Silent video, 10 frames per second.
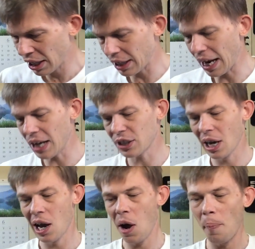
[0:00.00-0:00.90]
It has
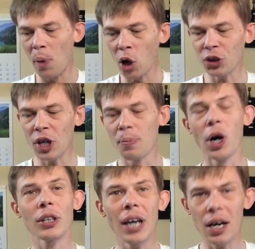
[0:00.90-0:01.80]

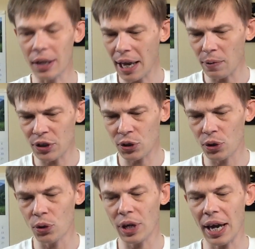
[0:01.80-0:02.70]
multi-markdown language, so
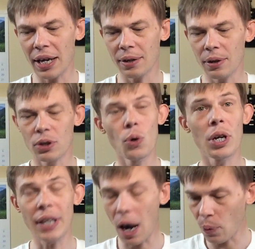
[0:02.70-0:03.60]
you can do
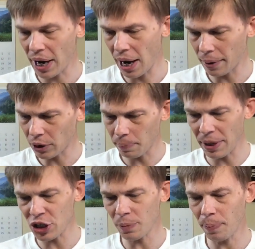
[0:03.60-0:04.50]
it that way. I
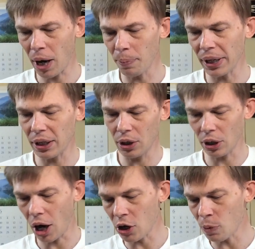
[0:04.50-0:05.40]
mentioned public, you
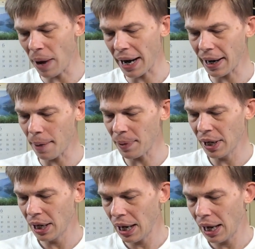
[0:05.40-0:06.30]
can auto backup.
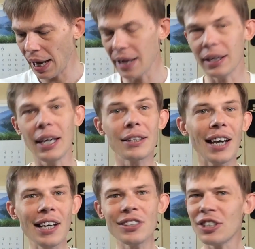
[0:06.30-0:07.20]
And it
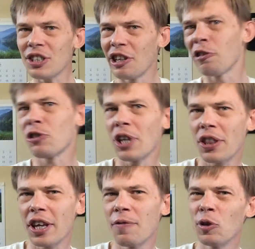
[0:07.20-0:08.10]
does, this is an interesting
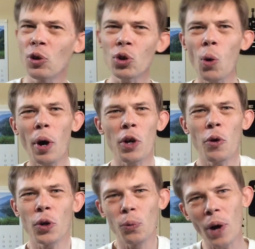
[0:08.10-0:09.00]
thing, if you don't know what you
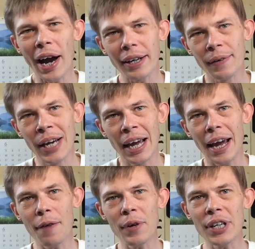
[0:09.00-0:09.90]
want to write,
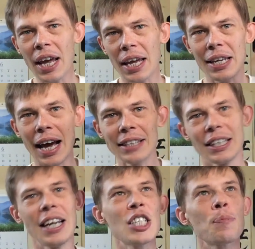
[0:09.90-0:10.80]
every day it has
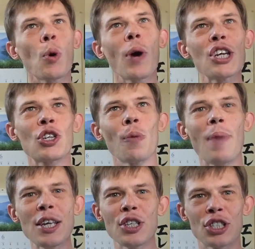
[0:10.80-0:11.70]
an inspirational
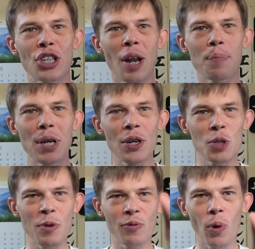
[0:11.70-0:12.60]
message that
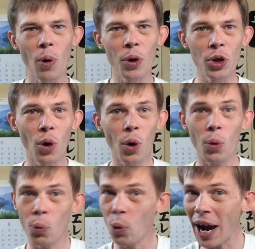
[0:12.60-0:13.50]
appears before your
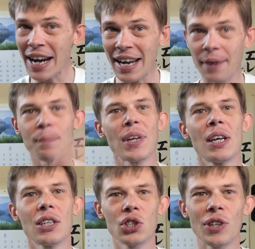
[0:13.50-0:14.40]
writing
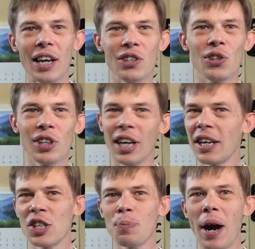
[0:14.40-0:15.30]
so that you can
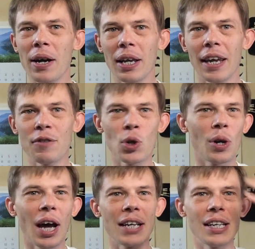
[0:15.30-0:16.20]
get inspired. It gives you
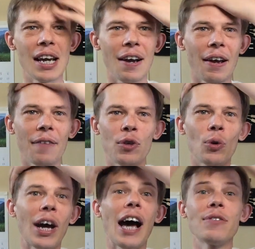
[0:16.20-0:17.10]
an idea. If you
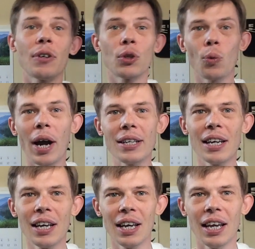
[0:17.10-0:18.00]
don't have something to write,
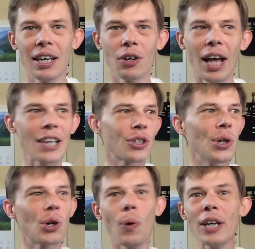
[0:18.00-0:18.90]
it'll ask
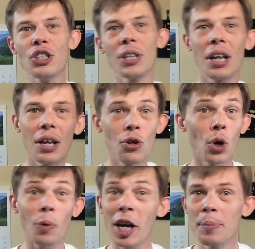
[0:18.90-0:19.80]
you a question and then you
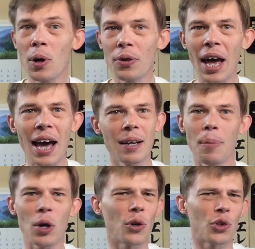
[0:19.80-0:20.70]
can write about that,
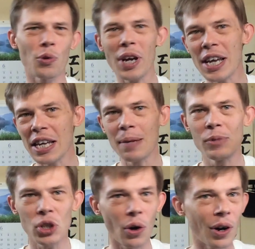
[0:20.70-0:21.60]
about your
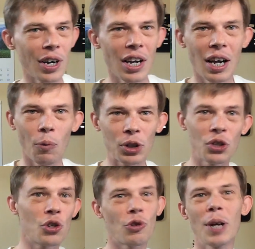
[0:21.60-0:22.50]
dreams, or what
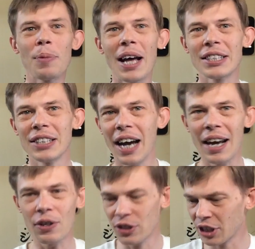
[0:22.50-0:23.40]
did you dream last
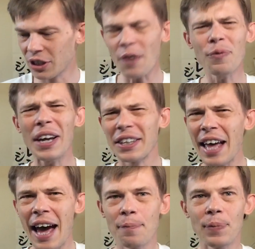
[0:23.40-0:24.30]
night, stuff like
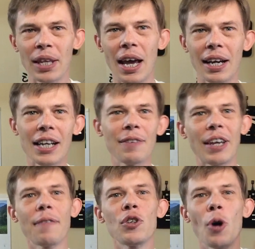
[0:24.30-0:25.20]
that. That kind
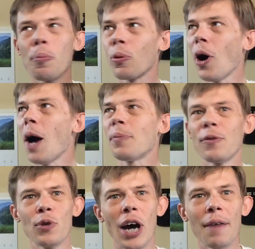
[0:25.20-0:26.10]
of gives you a prompt
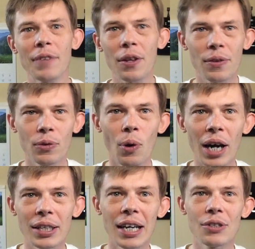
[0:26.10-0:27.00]
if you have no
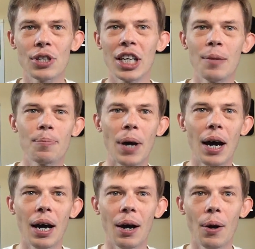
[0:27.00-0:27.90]
idea to keep,
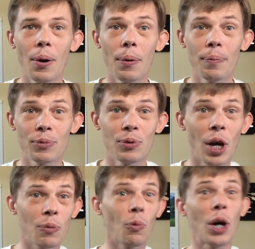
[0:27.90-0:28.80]

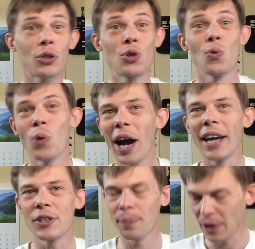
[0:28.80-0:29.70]
not what to write.